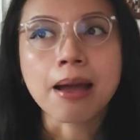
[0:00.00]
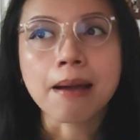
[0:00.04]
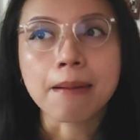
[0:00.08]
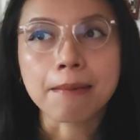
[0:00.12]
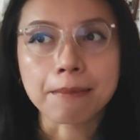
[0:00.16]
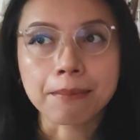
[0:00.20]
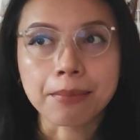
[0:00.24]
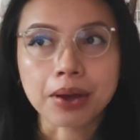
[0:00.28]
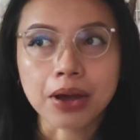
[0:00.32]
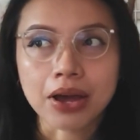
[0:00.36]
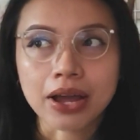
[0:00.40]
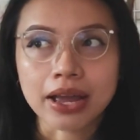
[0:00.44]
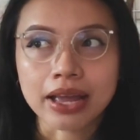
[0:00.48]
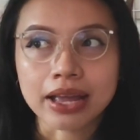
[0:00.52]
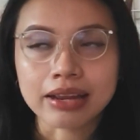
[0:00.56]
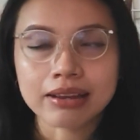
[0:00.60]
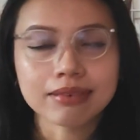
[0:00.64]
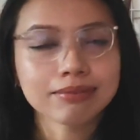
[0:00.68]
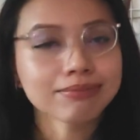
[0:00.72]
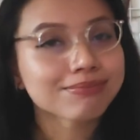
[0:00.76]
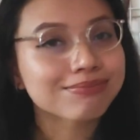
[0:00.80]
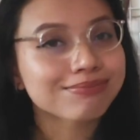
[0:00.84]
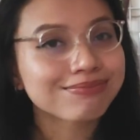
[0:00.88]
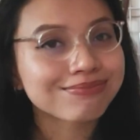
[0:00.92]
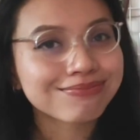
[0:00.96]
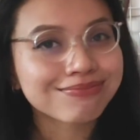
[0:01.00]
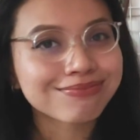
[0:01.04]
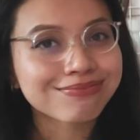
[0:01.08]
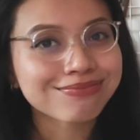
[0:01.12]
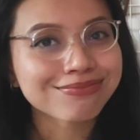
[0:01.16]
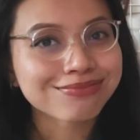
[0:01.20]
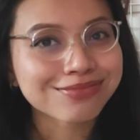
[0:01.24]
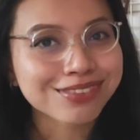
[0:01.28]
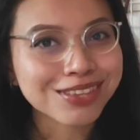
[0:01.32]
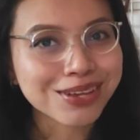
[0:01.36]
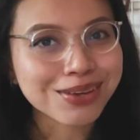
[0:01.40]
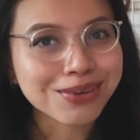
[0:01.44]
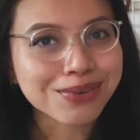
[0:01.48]
but
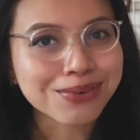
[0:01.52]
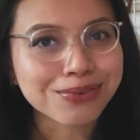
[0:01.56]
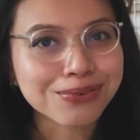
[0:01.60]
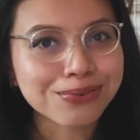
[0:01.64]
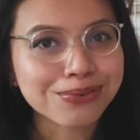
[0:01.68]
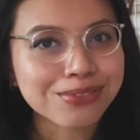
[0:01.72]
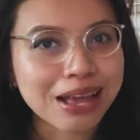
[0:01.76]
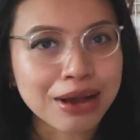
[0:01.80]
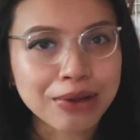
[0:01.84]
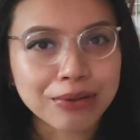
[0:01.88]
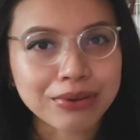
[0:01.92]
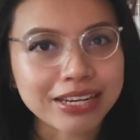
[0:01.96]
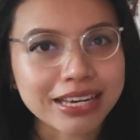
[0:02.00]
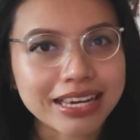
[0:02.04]
now we're